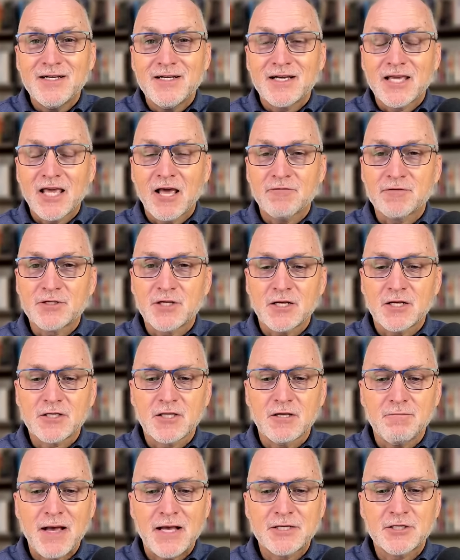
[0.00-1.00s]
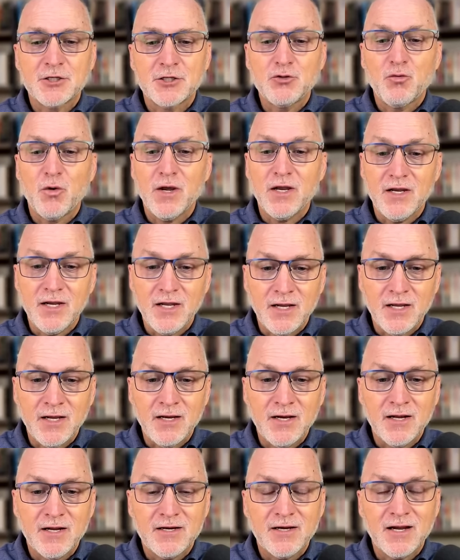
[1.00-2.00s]
gives us the message we
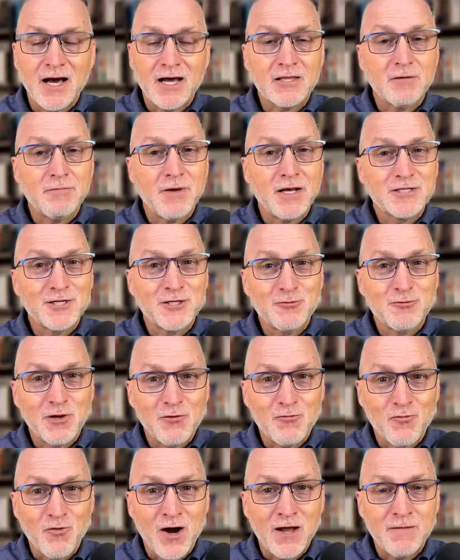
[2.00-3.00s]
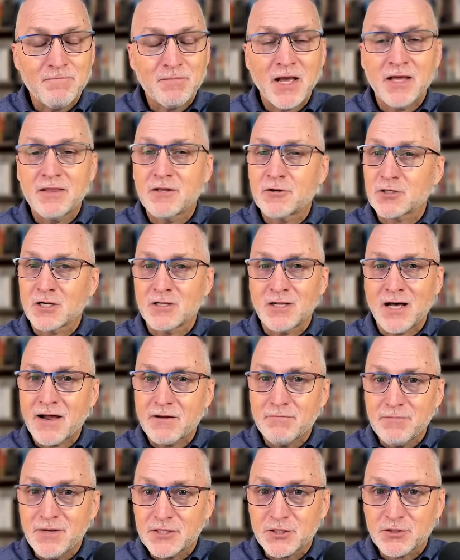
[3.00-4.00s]
need, not the message we want. And there's a lot of
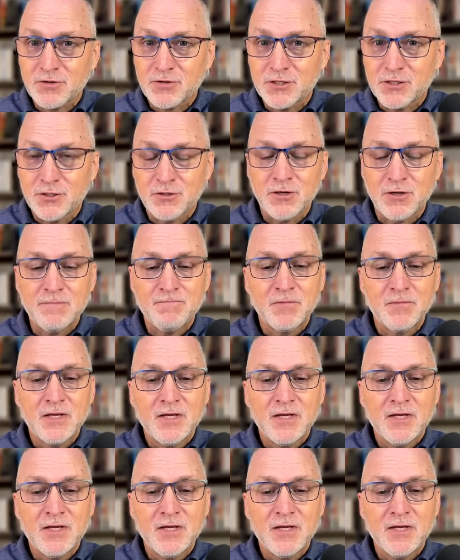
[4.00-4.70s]
mystery to it.